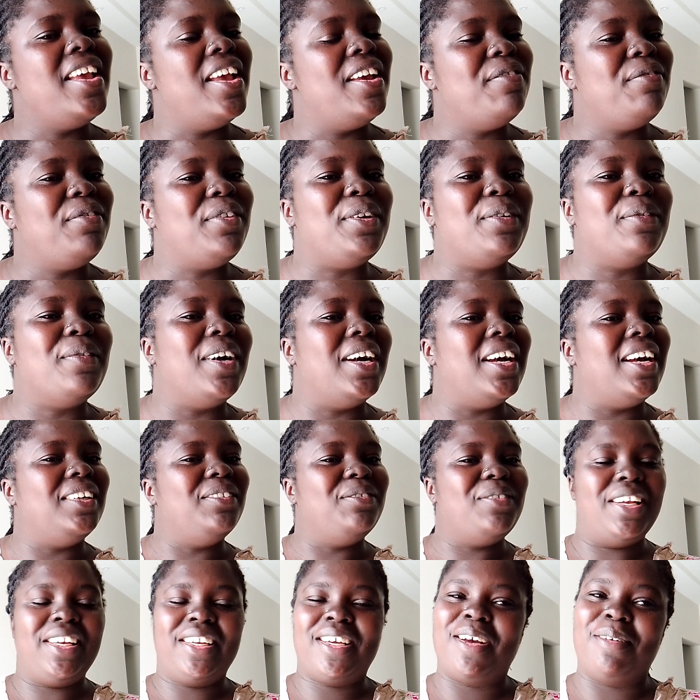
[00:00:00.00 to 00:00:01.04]
Everyone,
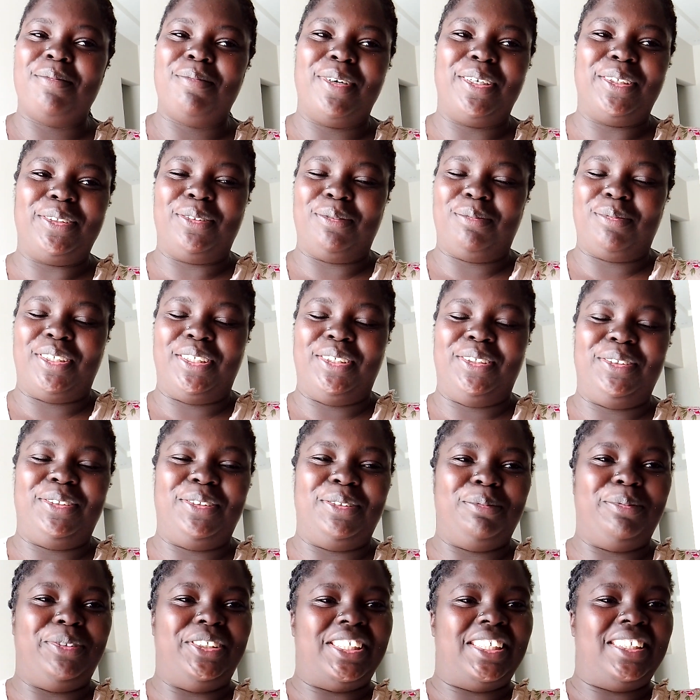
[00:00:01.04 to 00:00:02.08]
and welcome back to my
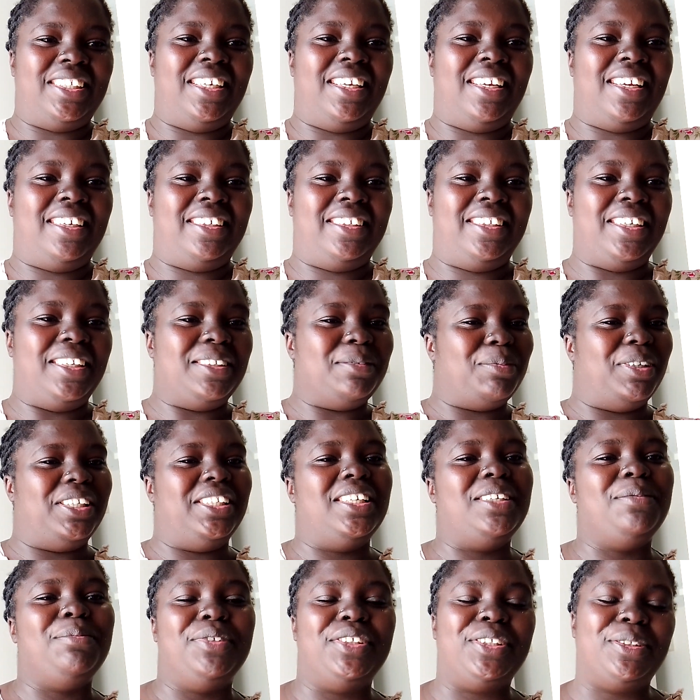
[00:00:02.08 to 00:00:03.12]
YouTube channel again. My
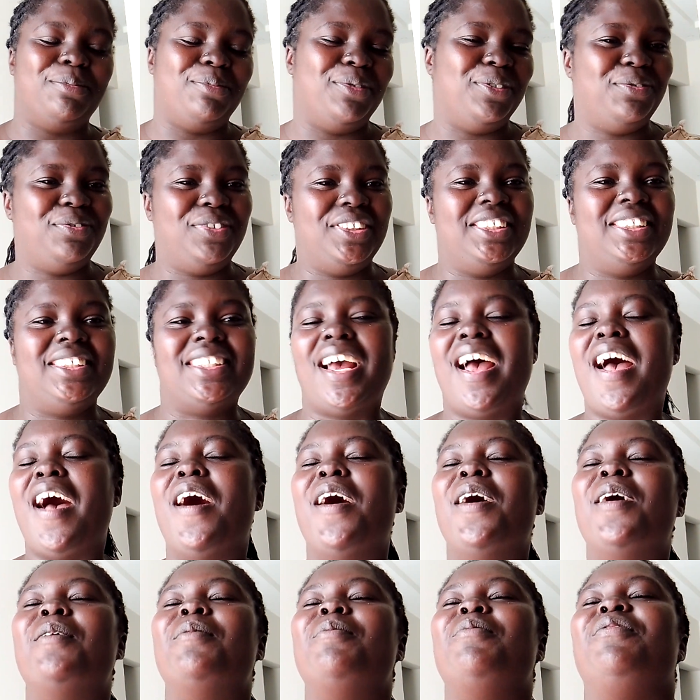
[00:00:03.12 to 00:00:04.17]
name is Movinta.
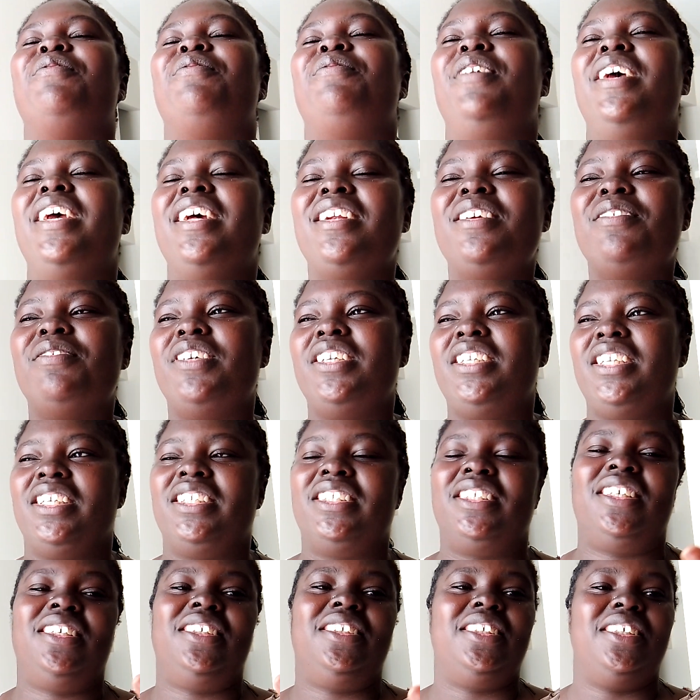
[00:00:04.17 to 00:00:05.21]
I'm very, very
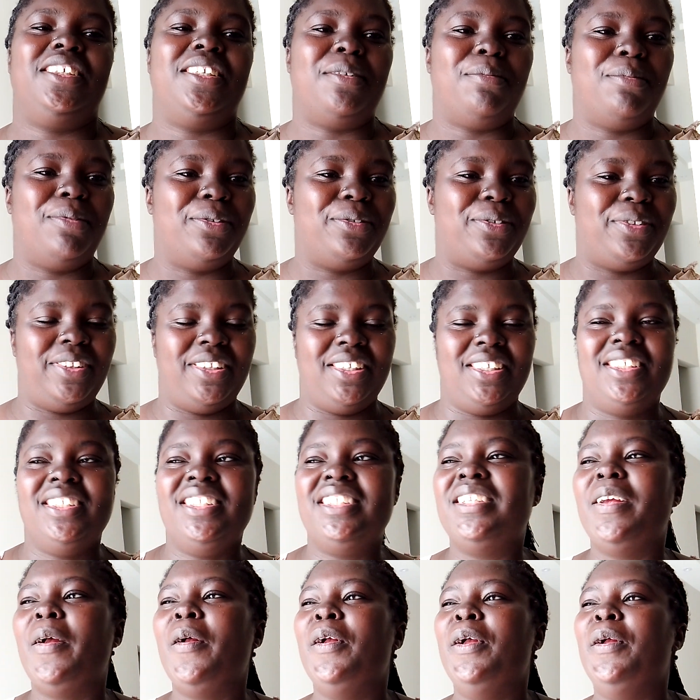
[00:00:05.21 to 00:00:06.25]
excited about
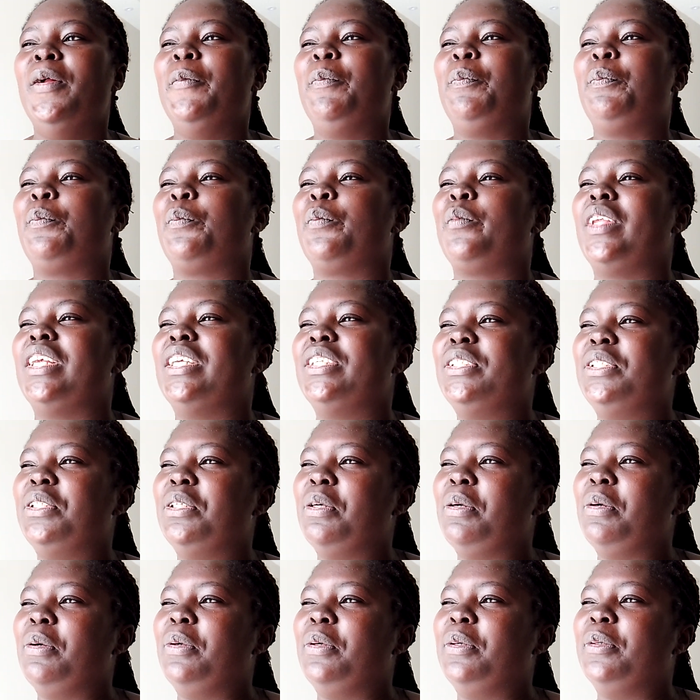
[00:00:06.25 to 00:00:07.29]
this.
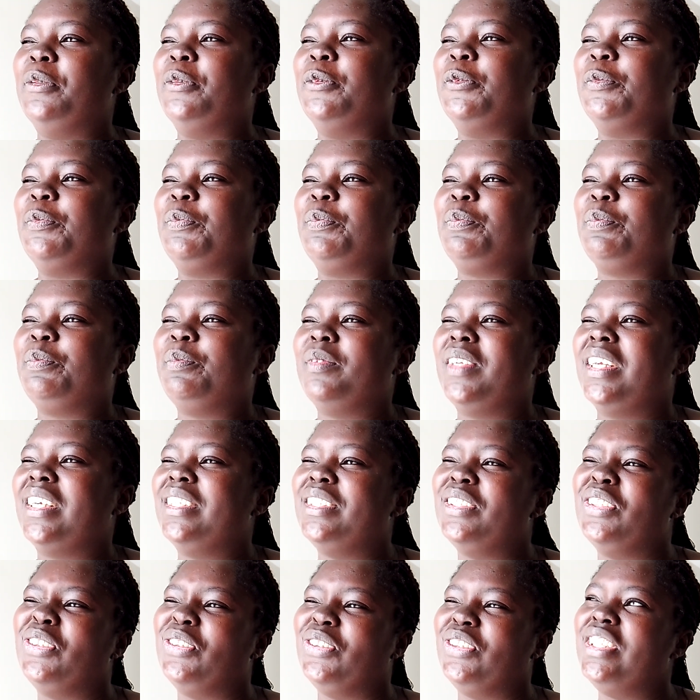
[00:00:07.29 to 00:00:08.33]
So,
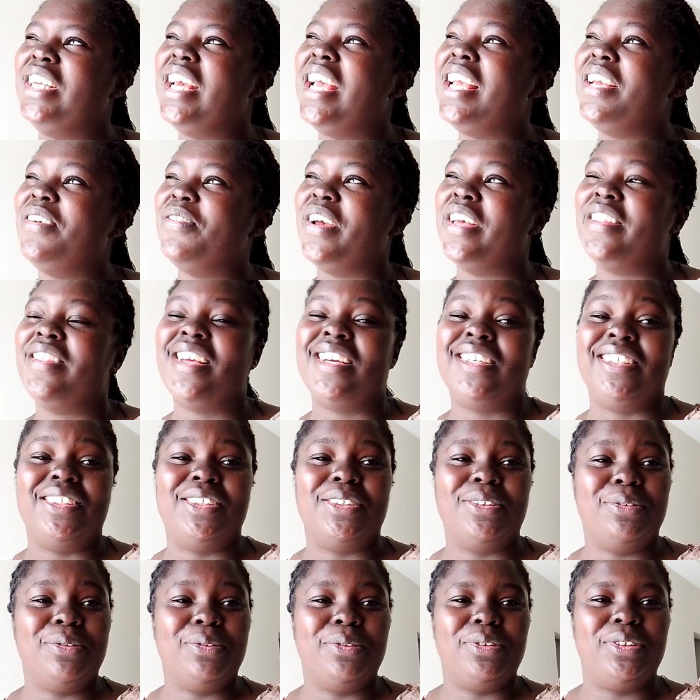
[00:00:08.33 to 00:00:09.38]
today weather
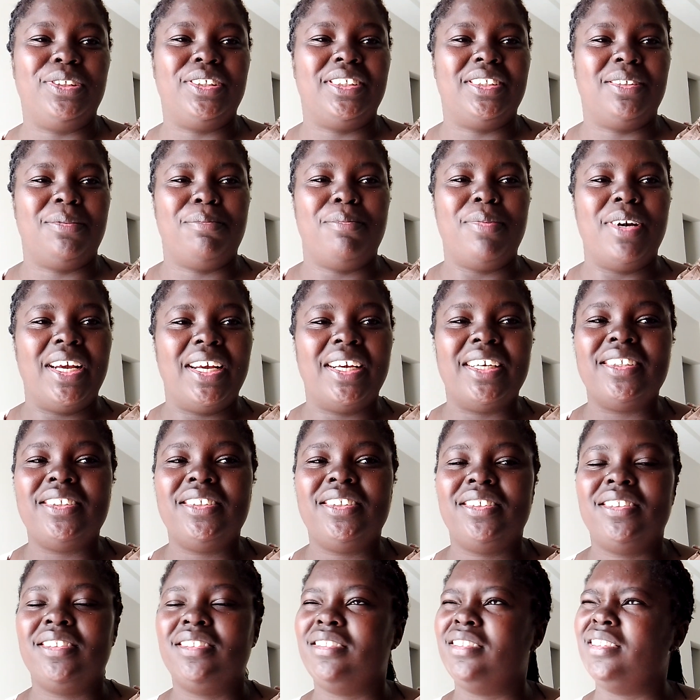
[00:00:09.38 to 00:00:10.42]
is not
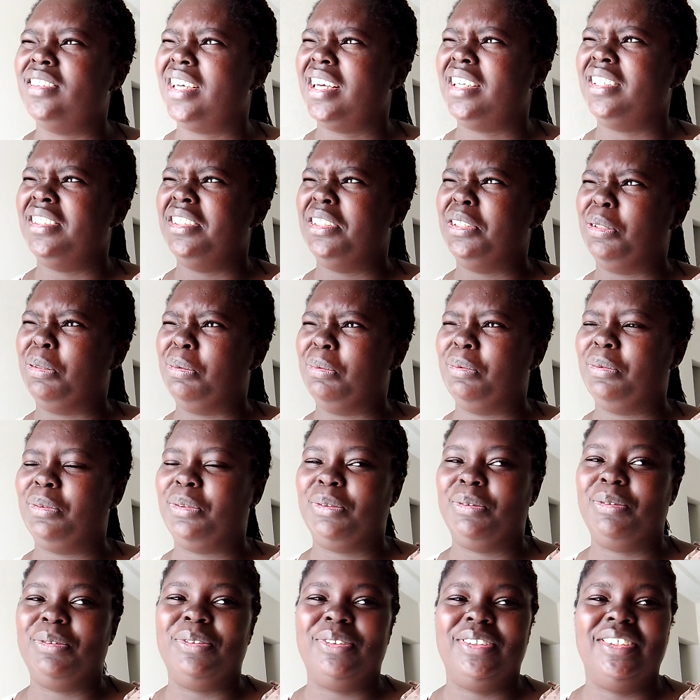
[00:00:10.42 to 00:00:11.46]
bad and it's
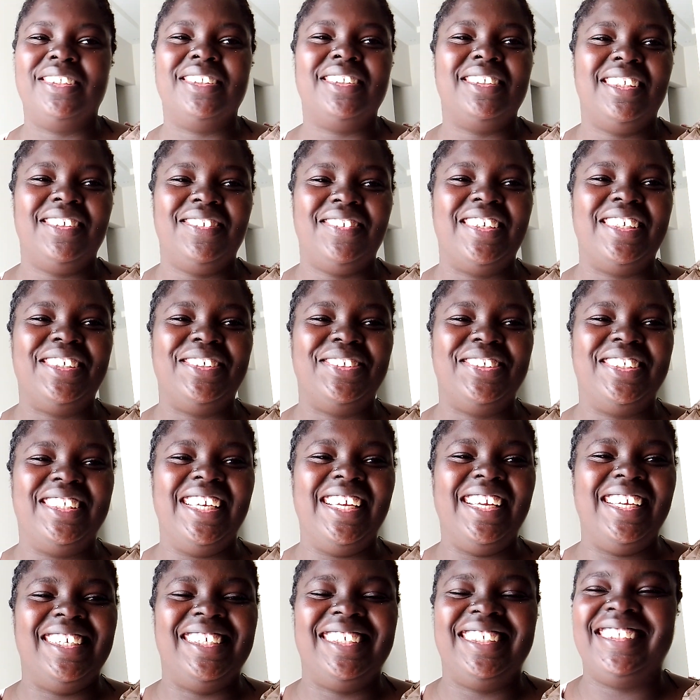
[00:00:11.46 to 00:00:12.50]
not good the way you
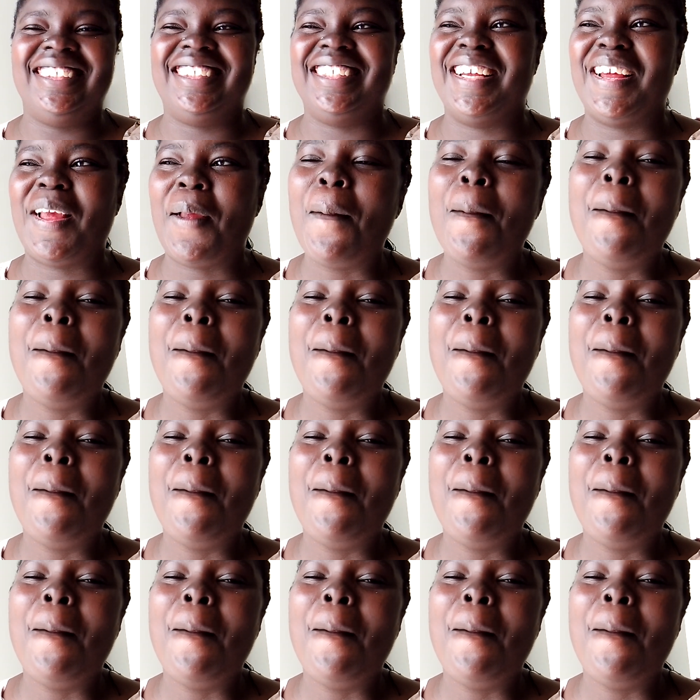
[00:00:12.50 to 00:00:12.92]
see it.